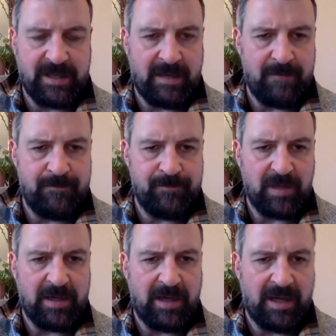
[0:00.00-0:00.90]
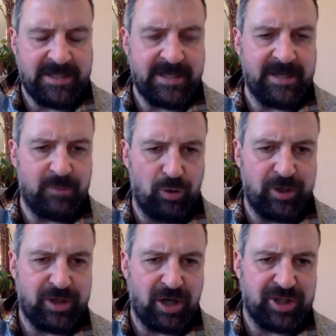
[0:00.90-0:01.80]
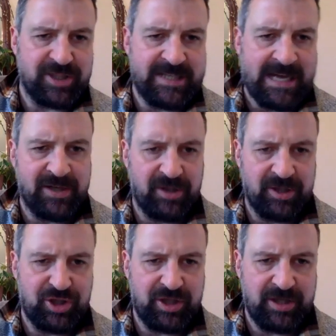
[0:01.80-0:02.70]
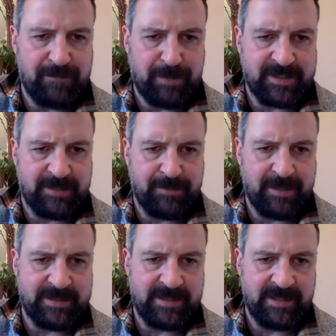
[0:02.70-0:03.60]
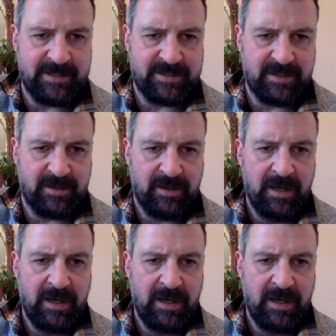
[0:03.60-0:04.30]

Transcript: I take it Rory Dargent's the ankle injury picked up against Leinster.